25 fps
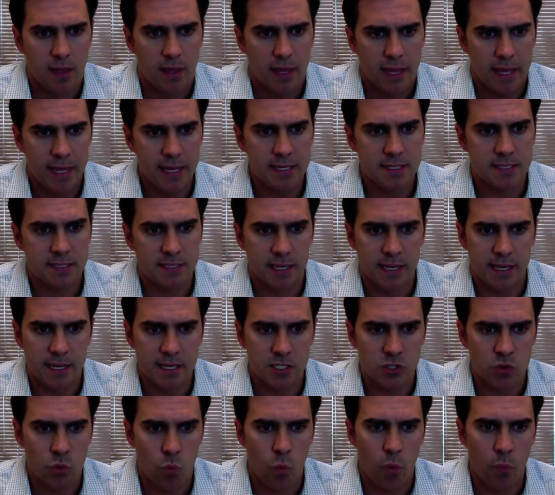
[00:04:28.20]
He
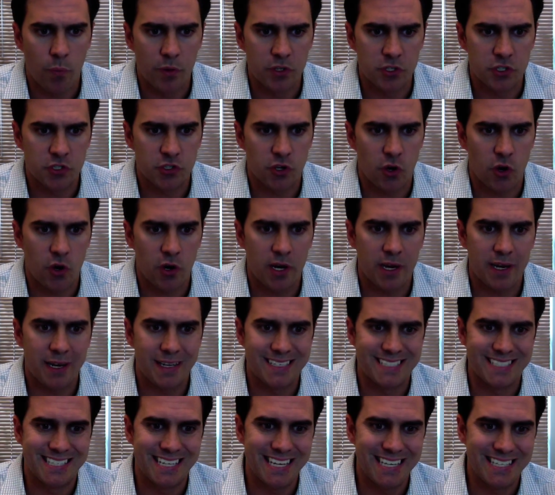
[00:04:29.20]
says, when we started
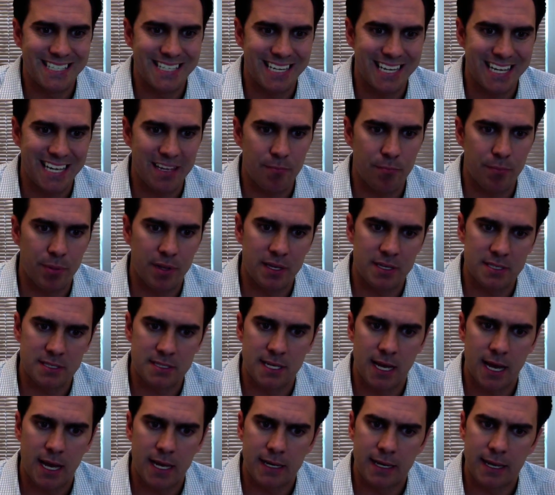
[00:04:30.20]

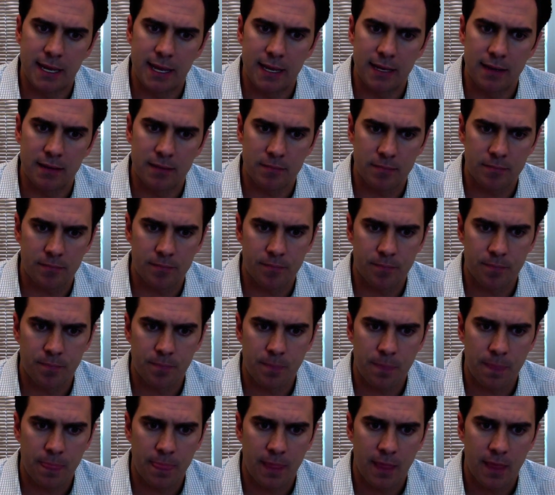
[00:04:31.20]
zteambiz.net,
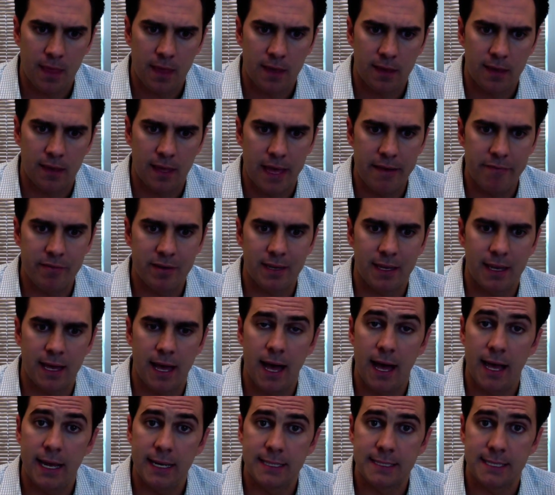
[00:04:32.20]
Kevin
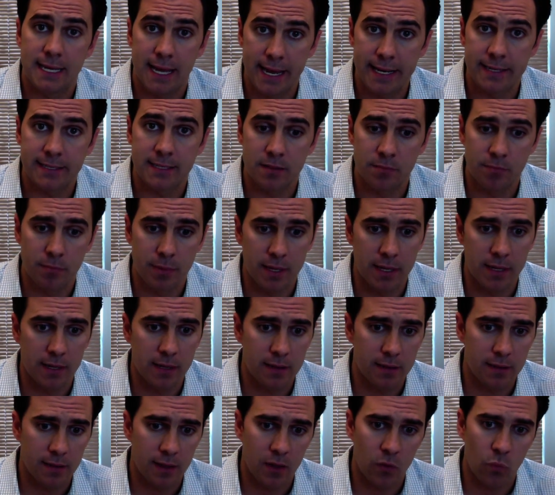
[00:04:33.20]
contacted me
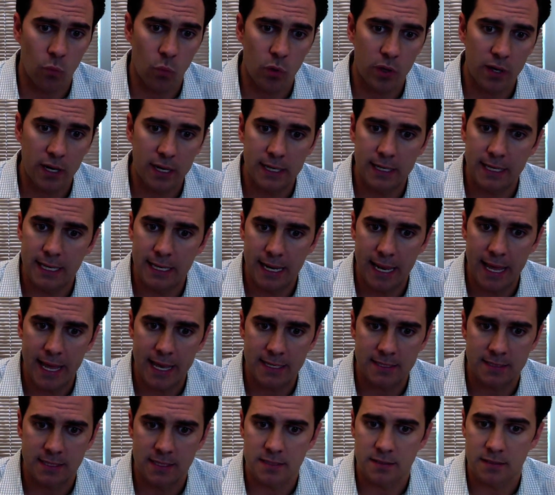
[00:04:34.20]
and wanted to get
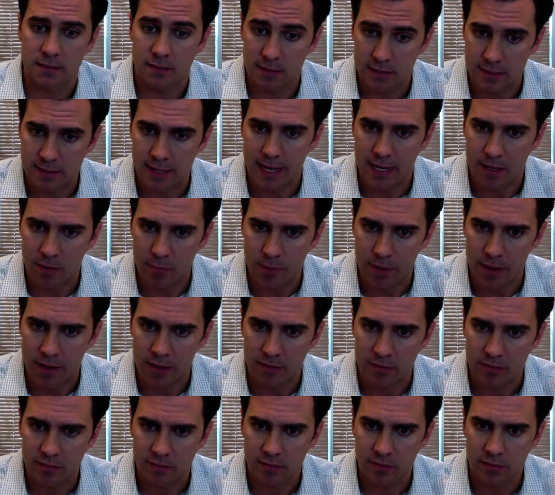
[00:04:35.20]
access to the
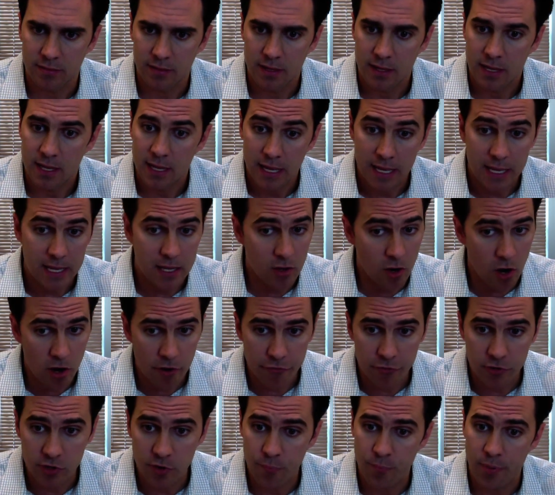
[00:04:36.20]
database. He
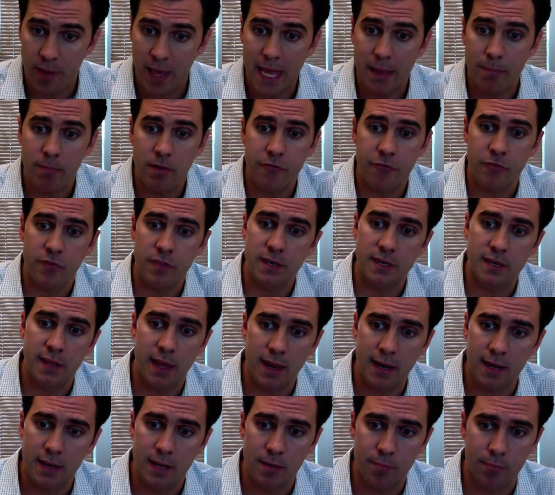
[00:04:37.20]
offered to pay me for the
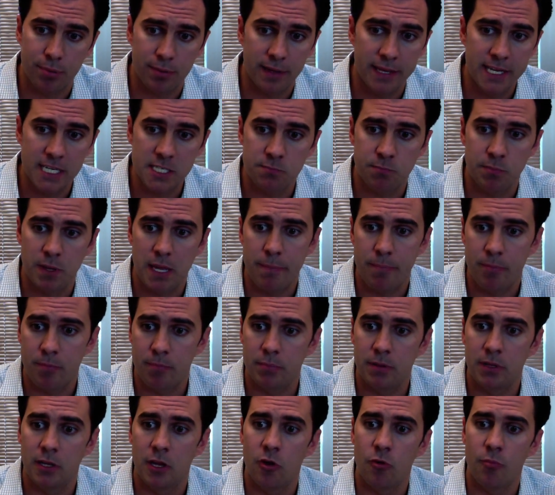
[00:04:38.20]
data and place people
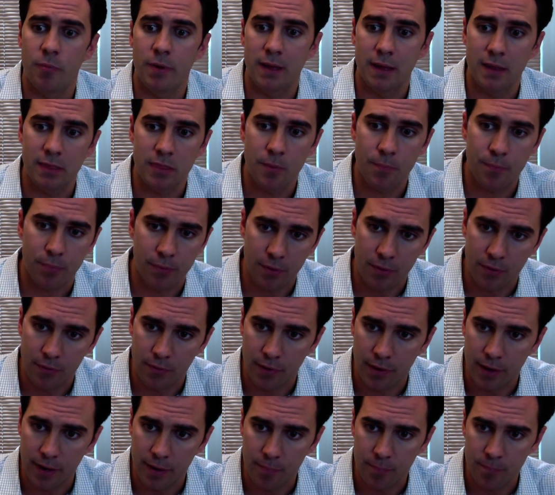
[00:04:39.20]
below me in the
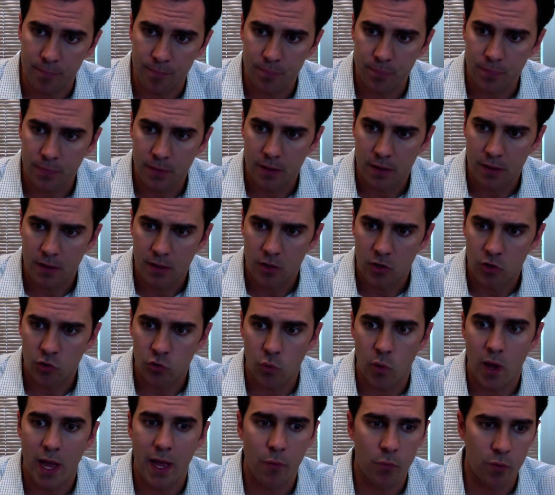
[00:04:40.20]
program
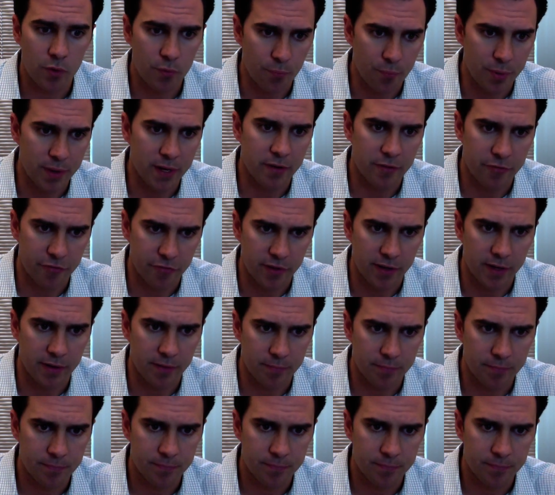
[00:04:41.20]
so I would benefit.